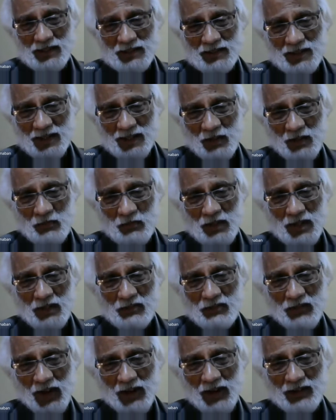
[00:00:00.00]
uh, how many?
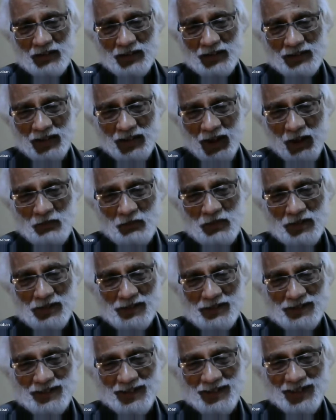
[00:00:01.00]
500 kilometers. Uh,